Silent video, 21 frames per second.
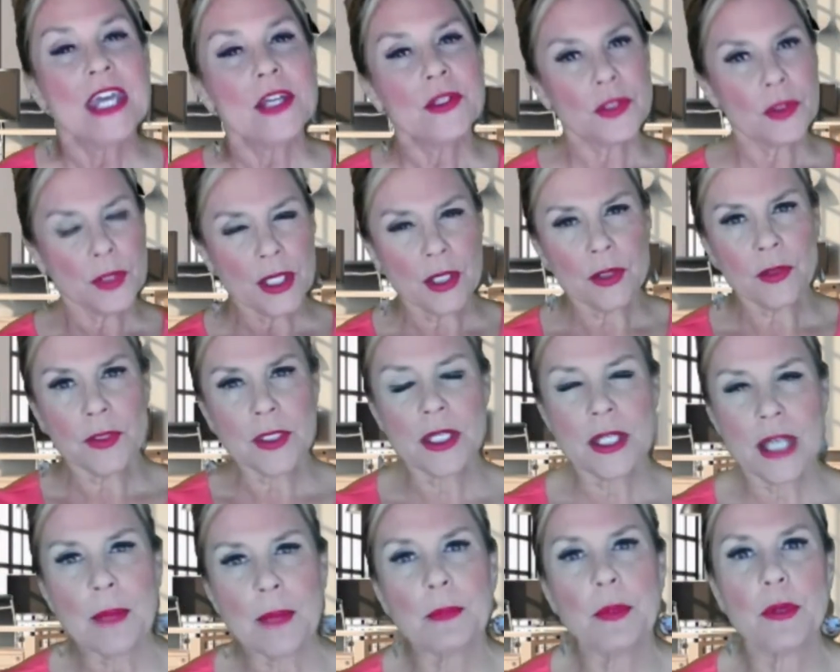So here's a
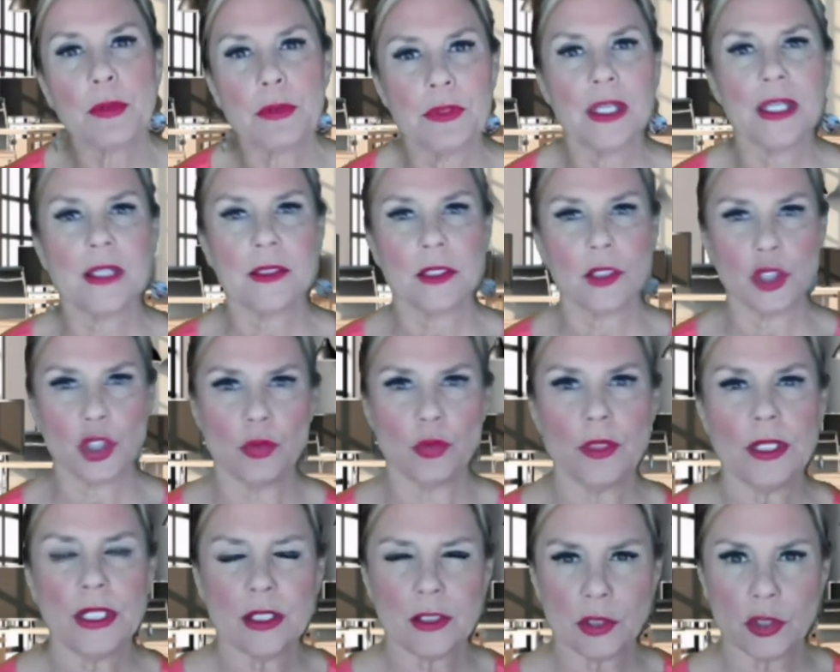couple of things that you
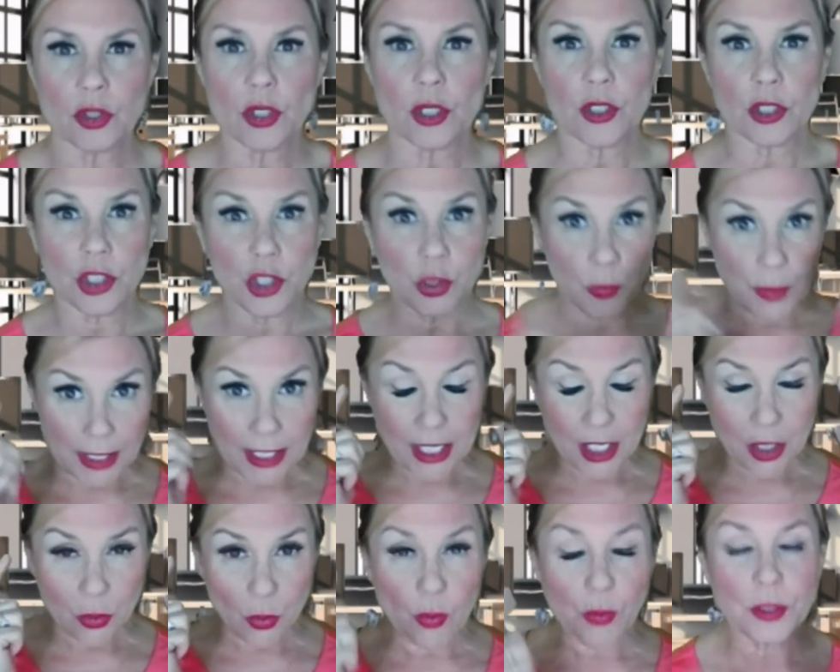need to start doing
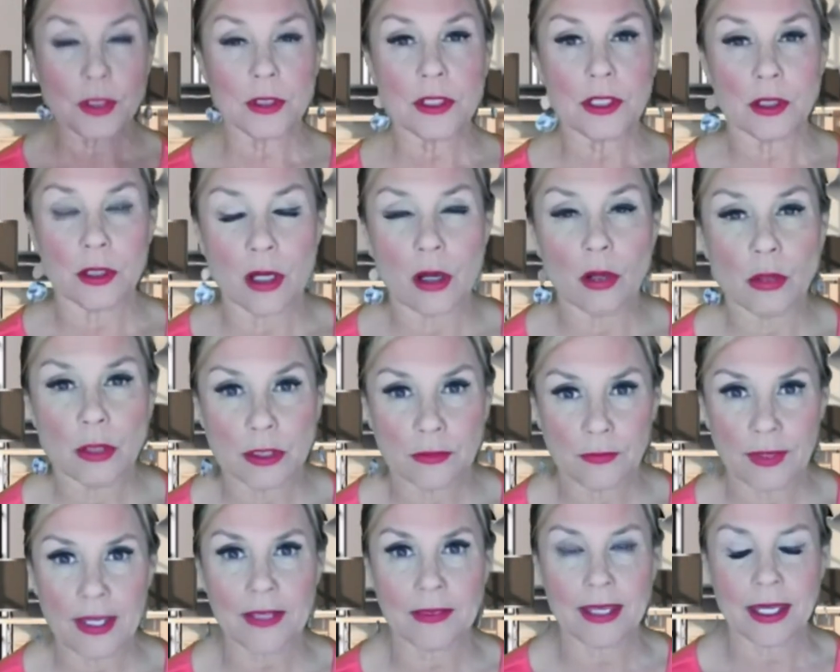in order to
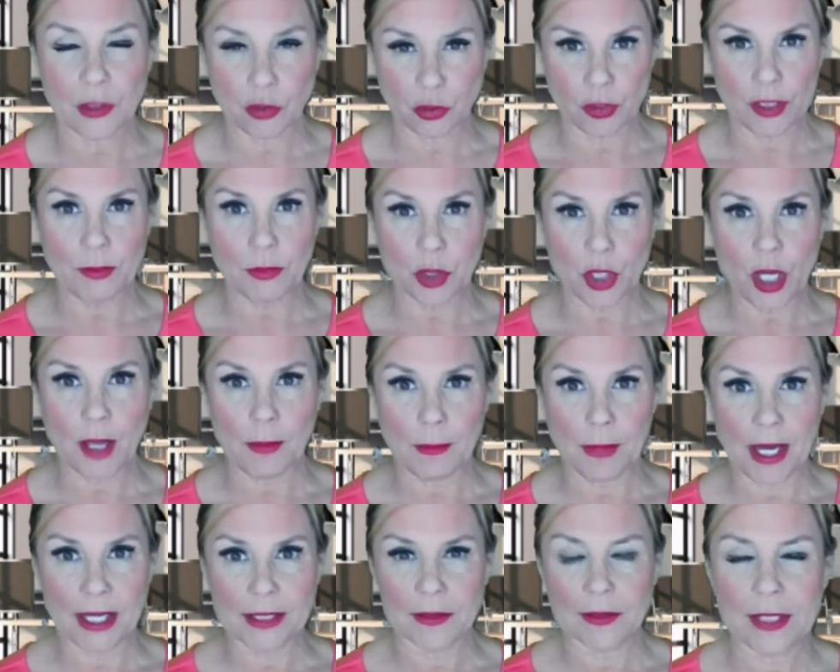cultivate that dream job
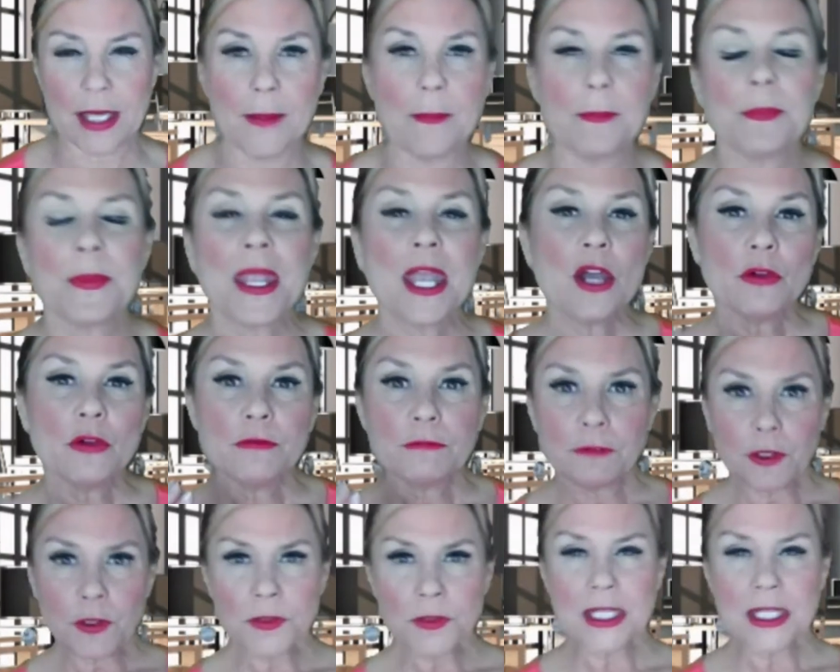mindset.
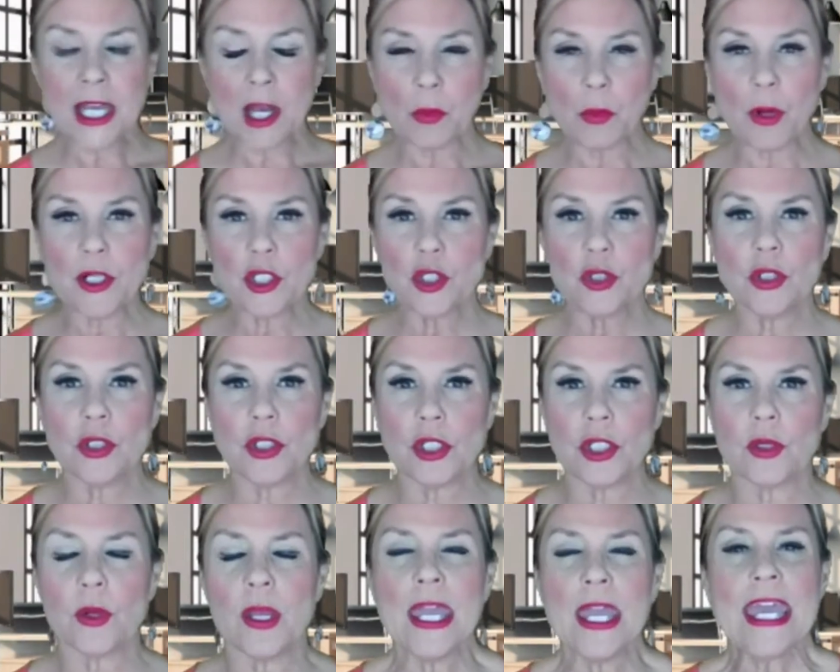First thing I want you to
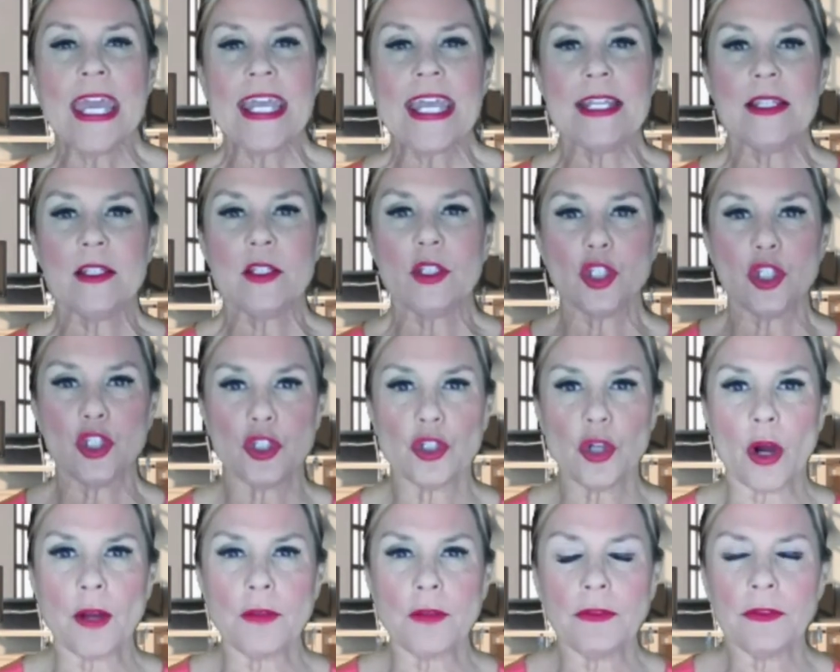do is
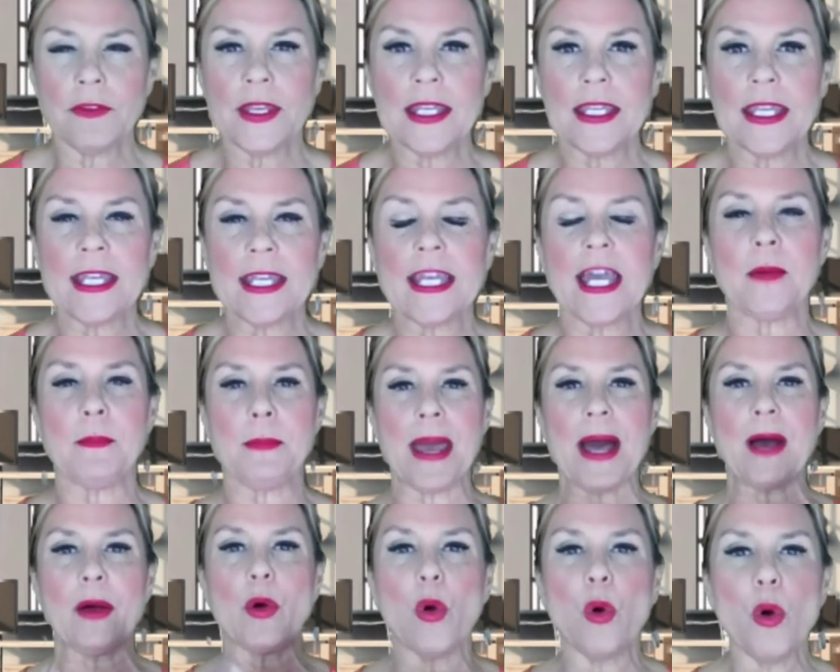start thinking
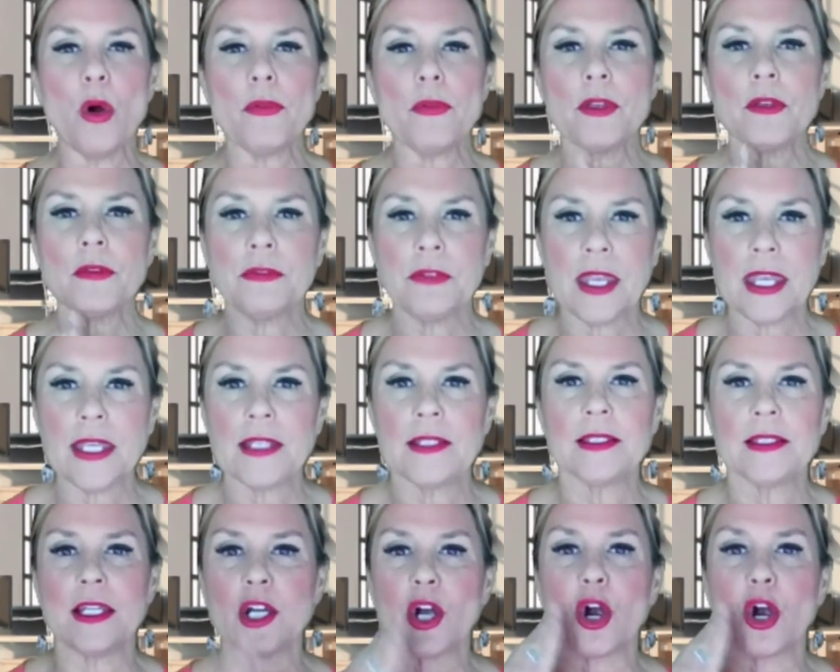about all the
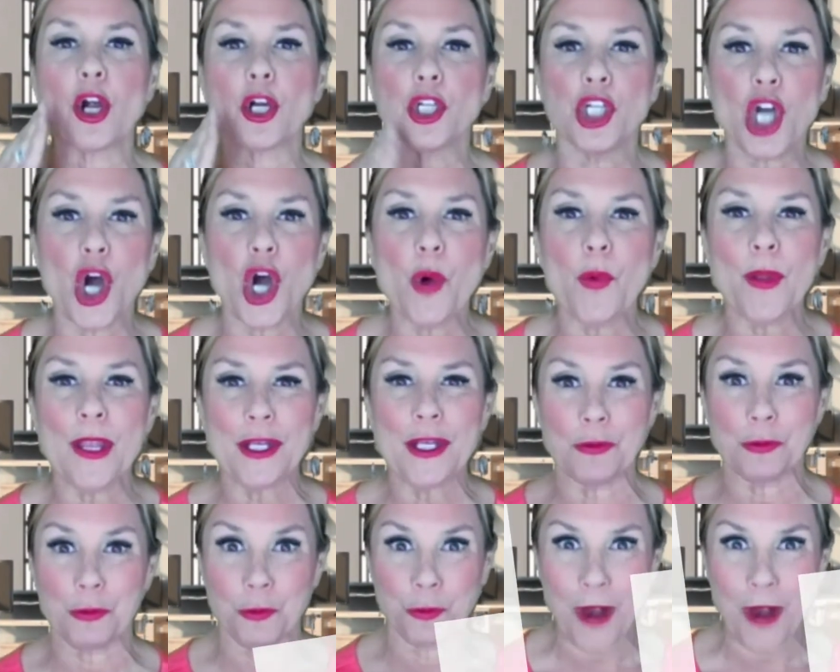things that are going